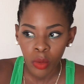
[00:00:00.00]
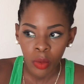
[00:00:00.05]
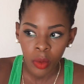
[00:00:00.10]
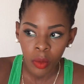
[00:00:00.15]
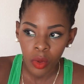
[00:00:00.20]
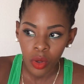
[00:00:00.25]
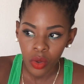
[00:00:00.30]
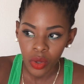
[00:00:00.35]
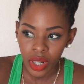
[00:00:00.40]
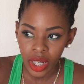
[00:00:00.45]
of
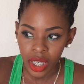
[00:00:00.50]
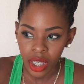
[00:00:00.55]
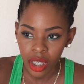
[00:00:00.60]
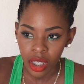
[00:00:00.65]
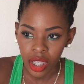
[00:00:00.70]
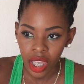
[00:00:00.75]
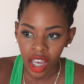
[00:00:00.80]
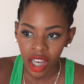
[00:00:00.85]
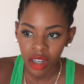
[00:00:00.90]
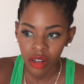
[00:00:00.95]
people out there,
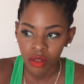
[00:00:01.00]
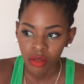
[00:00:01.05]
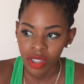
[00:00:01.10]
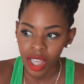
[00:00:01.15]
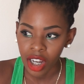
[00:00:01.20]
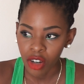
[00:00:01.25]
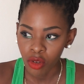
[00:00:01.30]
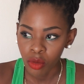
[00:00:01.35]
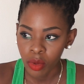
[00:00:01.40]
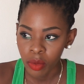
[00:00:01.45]

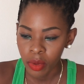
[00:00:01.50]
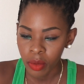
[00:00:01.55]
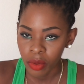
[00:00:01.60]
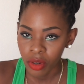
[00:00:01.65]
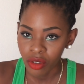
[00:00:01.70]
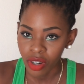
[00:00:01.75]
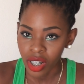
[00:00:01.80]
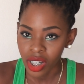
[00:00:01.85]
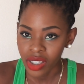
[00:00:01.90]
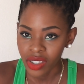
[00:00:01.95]
that group of people
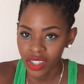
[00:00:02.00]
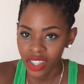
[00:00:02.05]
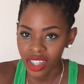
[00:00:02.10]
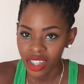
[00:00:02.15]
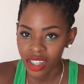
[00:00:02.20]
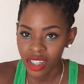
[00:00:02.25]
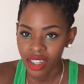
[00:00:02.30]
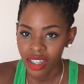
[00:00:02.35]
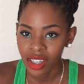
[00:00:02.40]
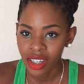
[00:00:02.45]
across
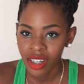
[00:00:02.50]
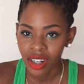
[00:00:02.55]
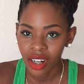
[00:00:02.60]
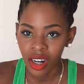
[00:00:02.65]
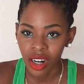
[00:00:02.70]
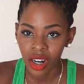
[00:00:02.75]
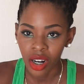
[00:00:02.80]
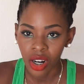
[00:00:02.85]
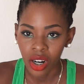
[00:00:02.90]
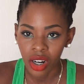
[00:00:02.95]
there,
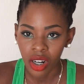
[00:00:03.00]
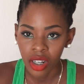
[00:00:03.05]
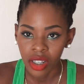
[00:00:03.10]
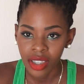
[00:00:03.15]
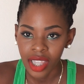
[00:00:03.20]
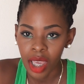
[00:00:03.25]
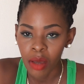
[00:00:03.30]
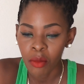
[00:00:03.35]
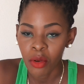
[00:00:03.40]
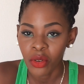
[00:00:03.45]
are
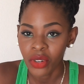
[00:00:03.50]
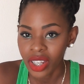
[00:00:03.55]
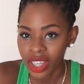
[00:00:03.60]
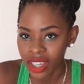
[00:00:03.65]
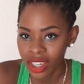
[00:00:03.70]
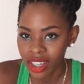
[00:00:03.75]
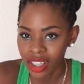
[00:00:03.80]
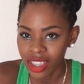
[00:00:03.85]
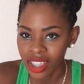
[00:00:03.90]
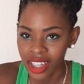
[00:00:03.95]
them out
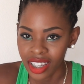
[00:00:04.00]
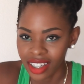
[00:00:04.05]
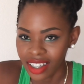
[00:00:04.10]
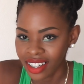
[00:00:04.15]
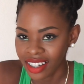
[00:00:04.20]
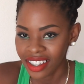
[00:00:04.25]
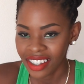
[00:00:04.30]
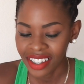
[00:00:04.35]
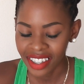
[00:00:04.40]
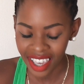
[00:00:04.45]
there,
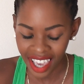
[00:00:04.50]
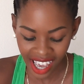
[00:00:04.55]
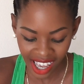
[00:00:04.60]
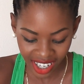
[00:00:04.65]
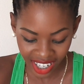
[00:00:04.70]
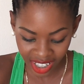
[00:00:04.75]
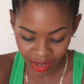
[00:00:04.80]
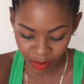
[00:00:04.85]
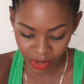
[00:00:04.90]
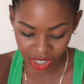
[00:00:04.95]
like, yeah,
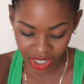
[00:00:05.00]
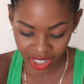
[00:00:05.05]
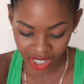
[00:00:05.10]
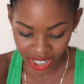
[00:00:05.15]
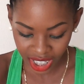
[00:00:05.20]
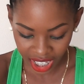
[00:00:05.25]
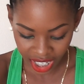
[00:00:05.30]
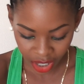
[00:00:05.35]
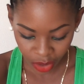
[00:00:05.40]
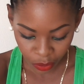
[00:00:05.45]
that's
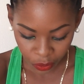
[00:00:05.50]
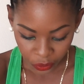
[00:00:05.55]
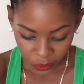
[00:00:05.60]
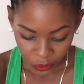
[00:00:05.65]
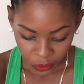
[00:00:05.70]
basically it.